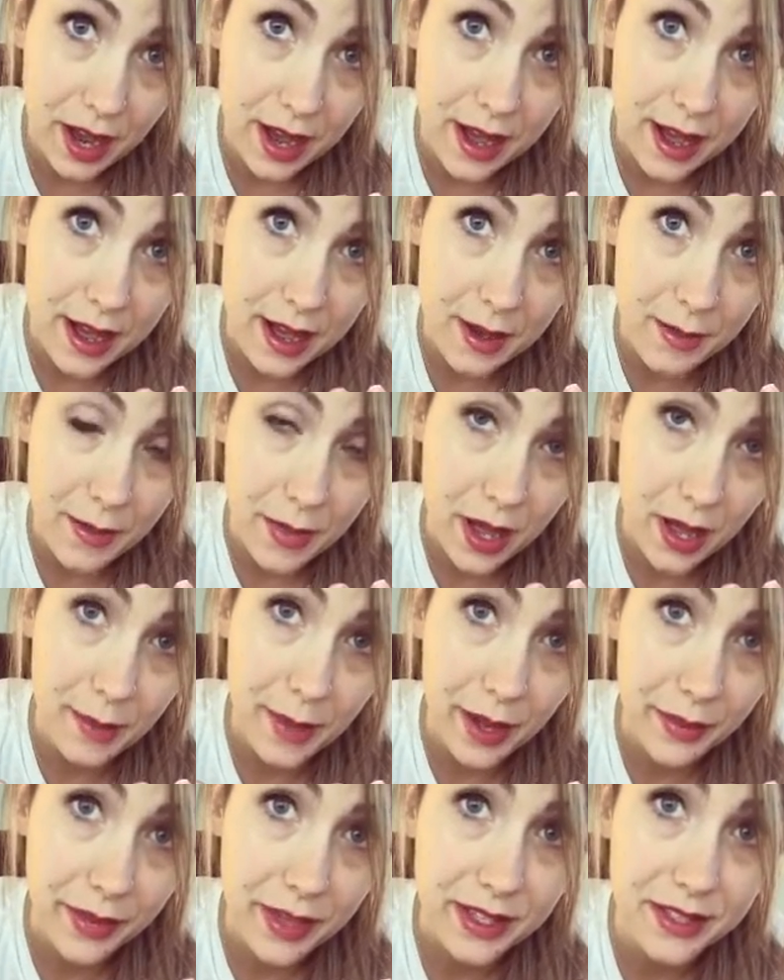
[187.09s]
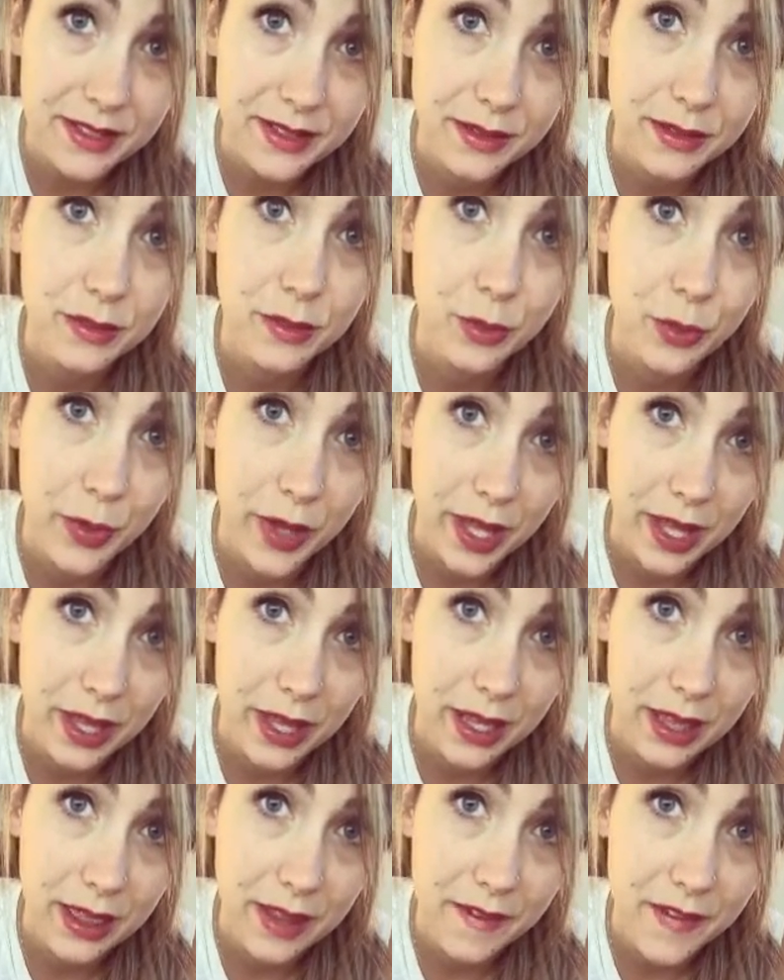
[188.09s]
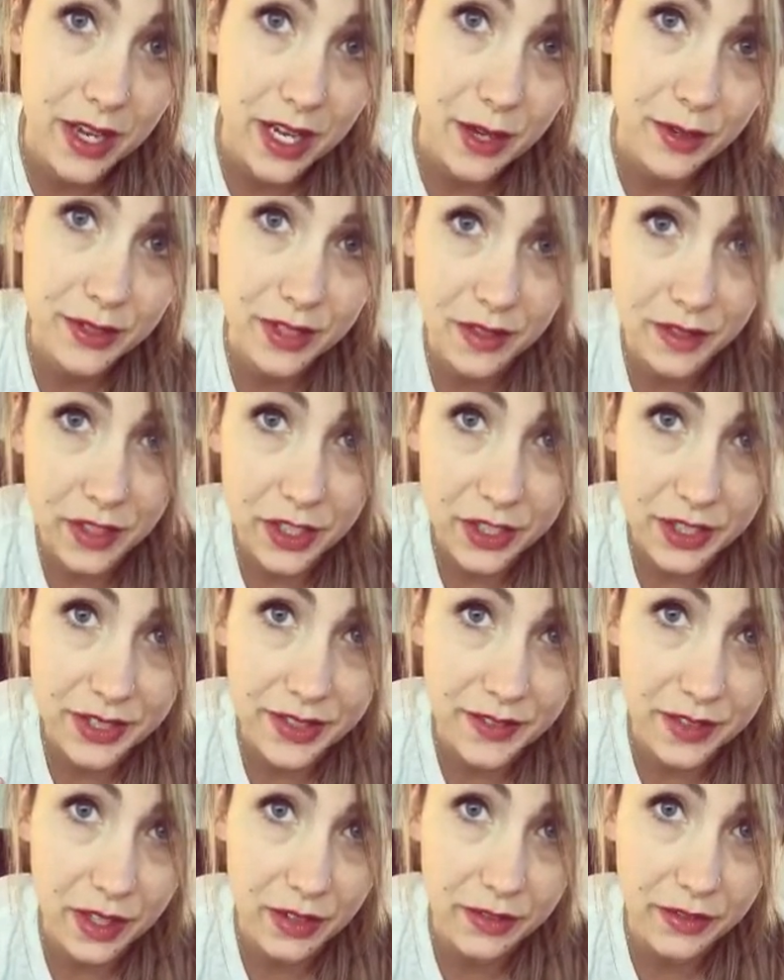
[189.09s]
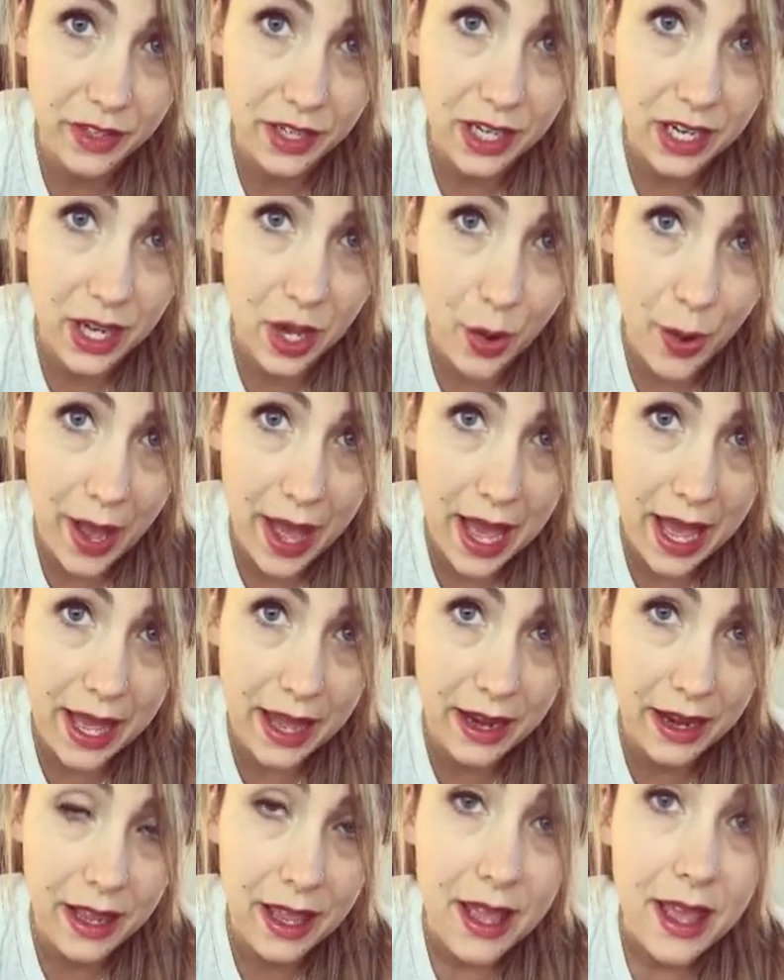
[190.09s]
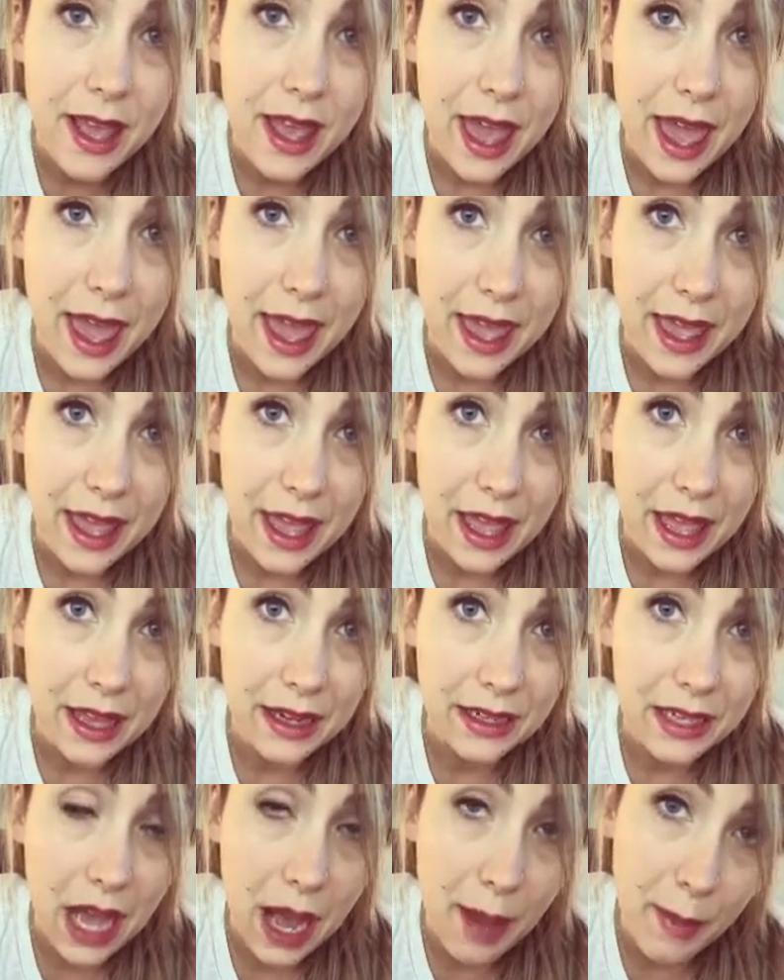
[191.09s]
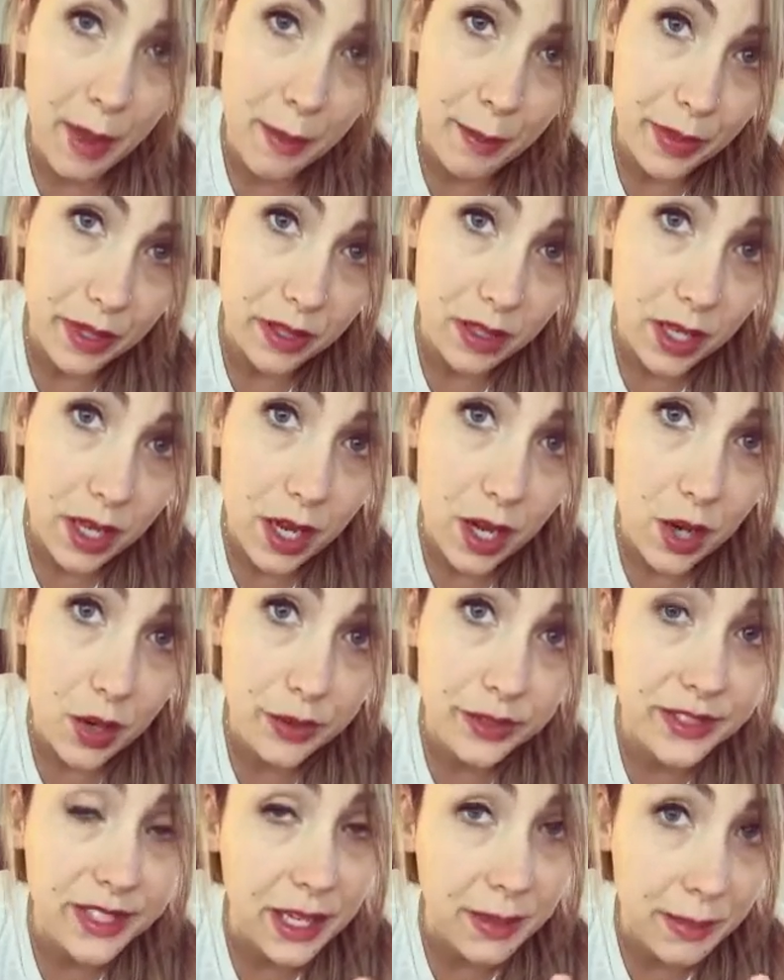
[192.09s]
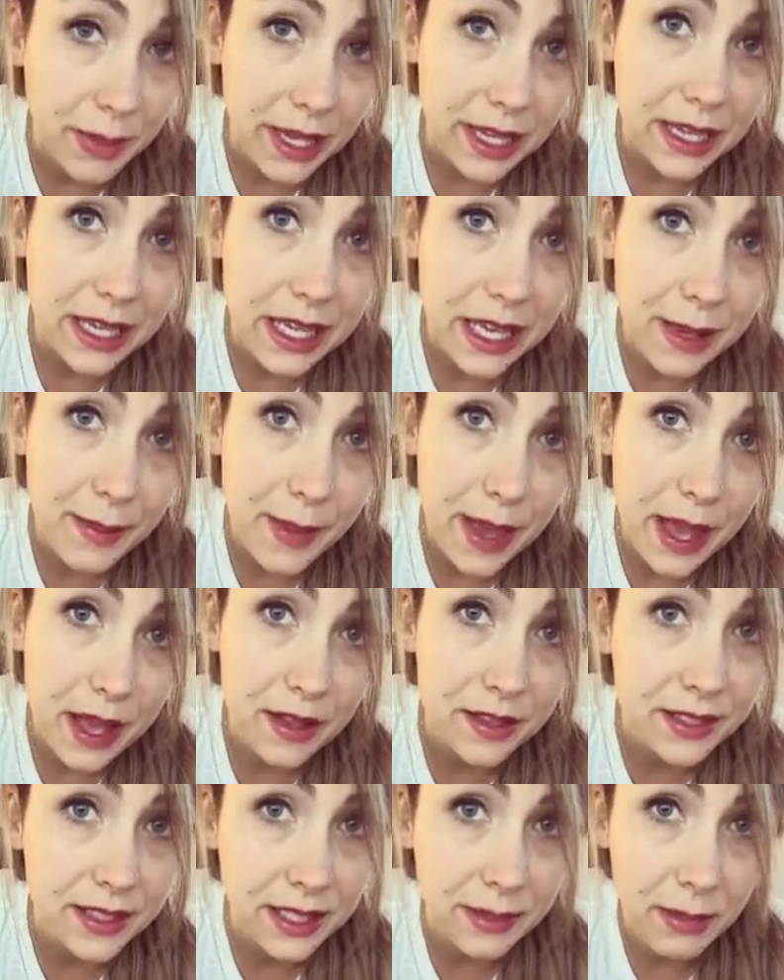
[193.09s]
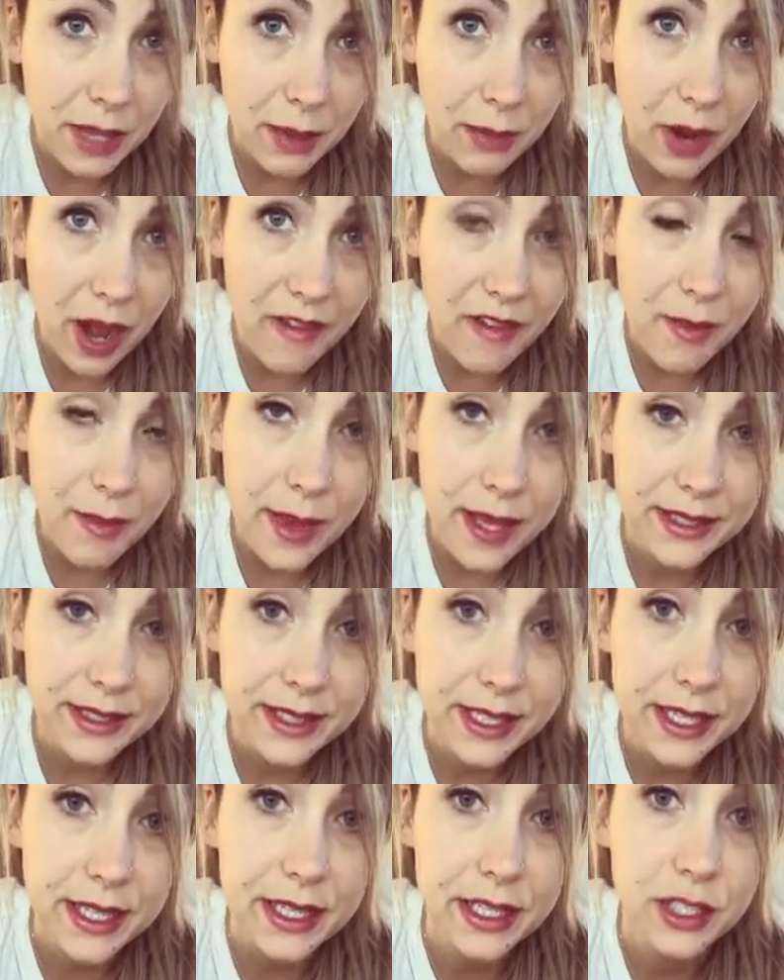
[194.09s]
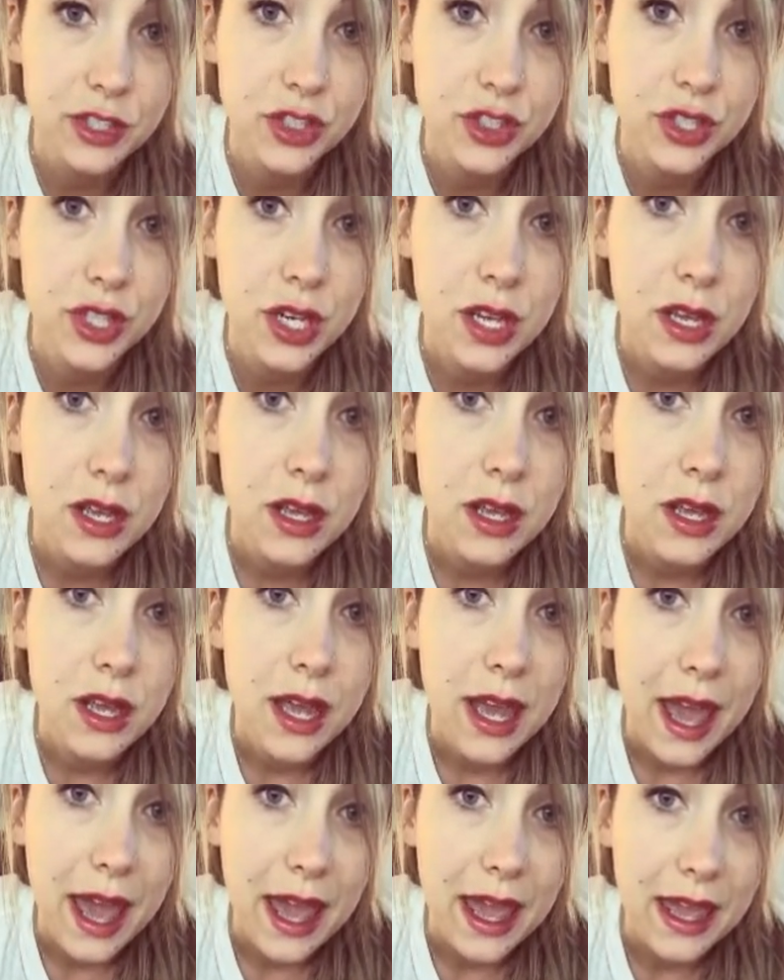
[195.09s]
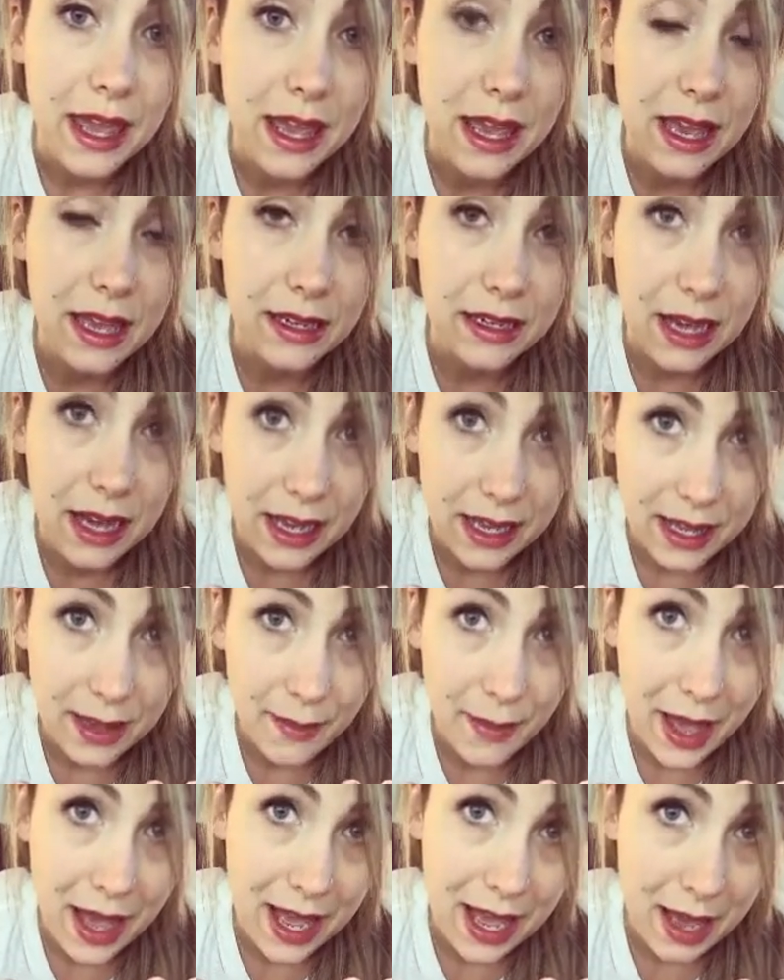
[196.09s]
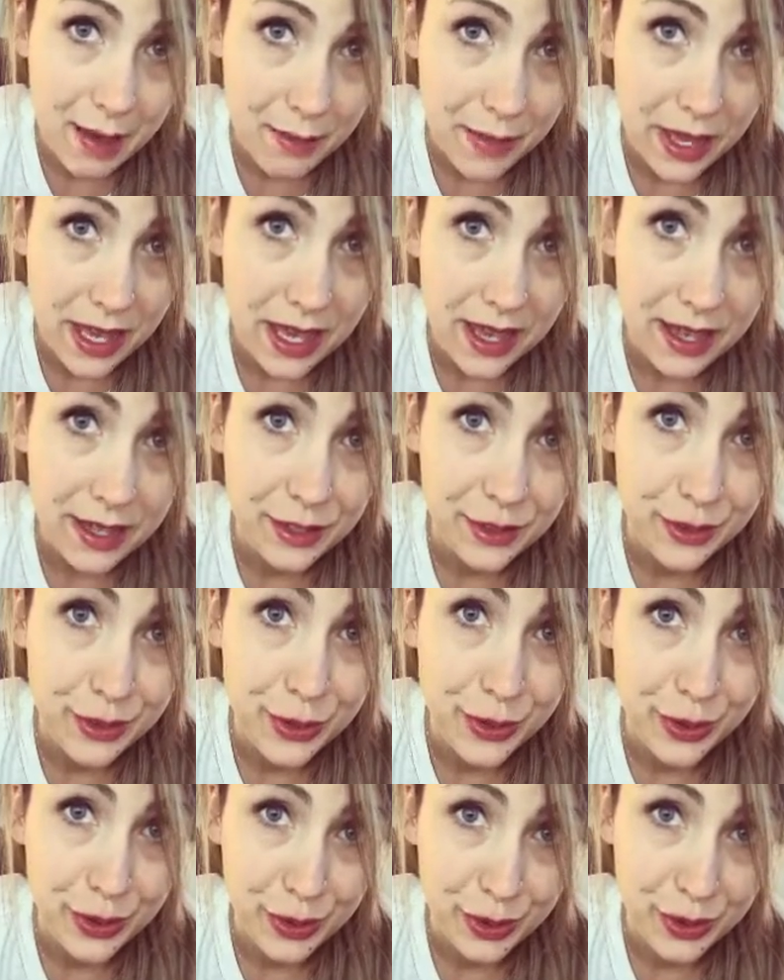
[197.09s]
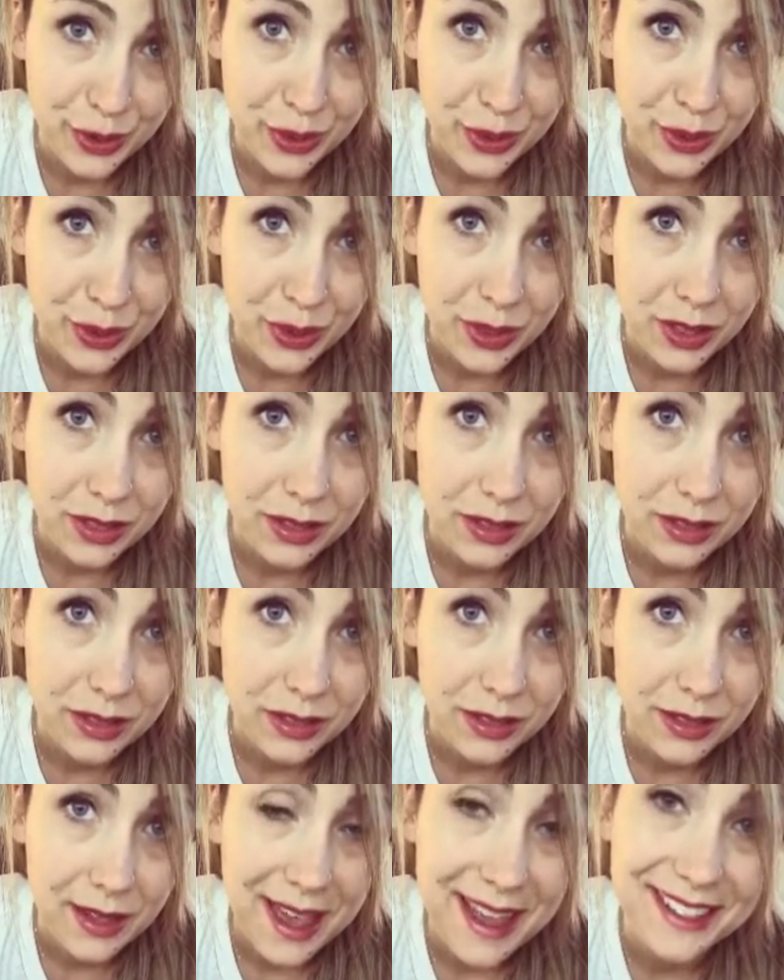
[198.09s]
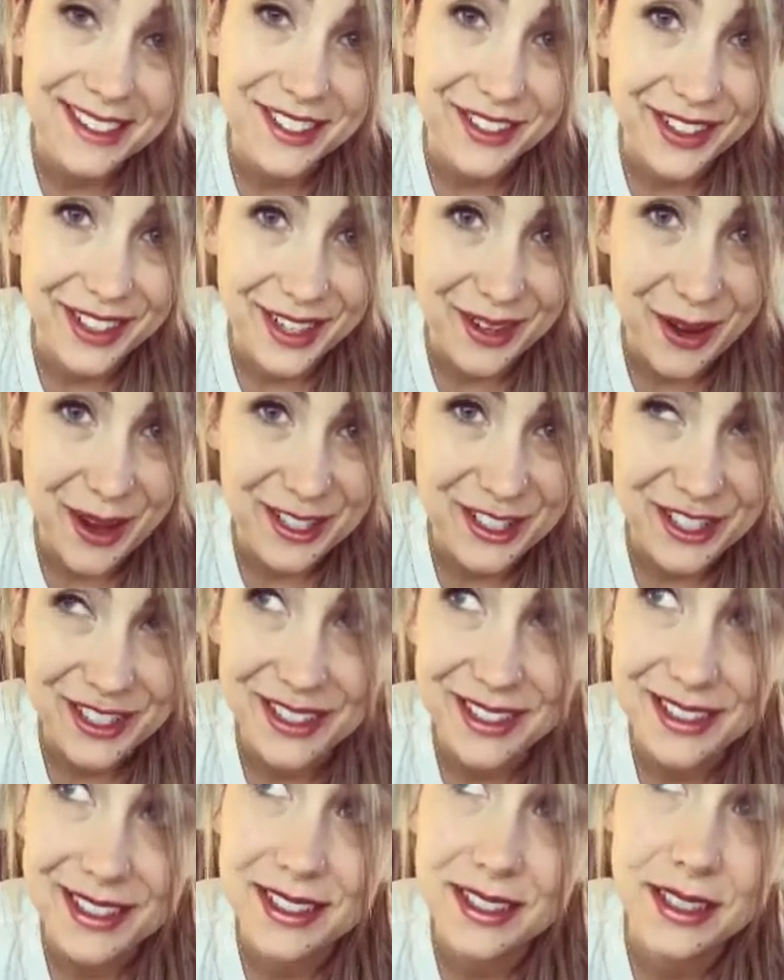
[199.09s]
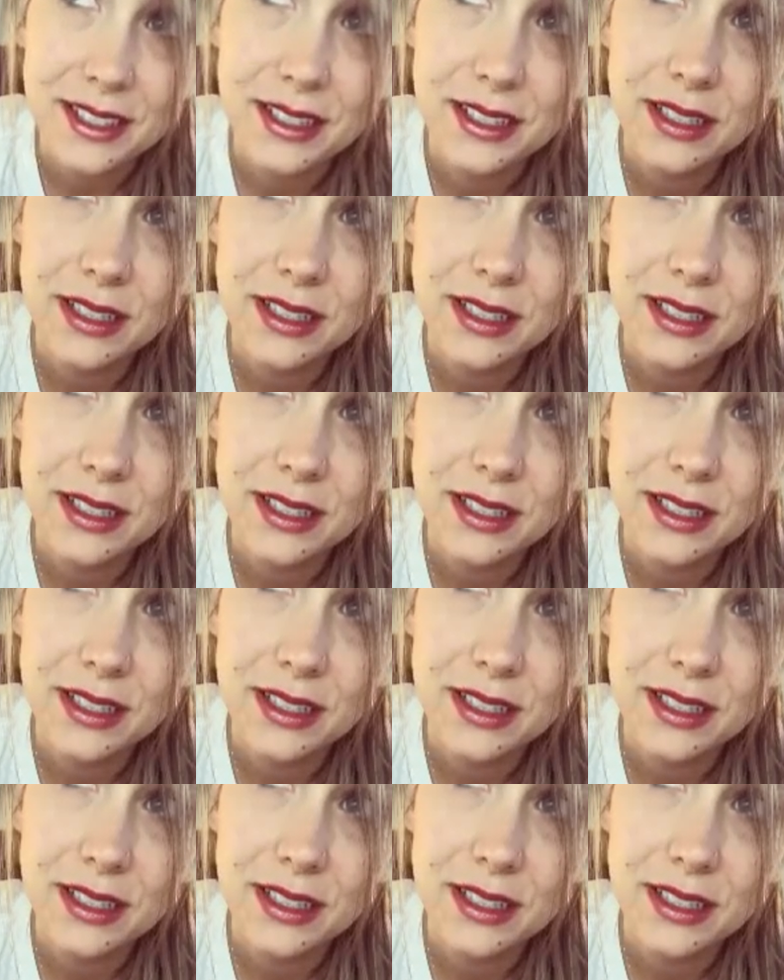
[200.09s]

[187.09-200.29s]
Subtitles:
about this when the video's over, just feel free to go ahead and comment below, send me an email, send me a private message, and I am happy to answer any questions.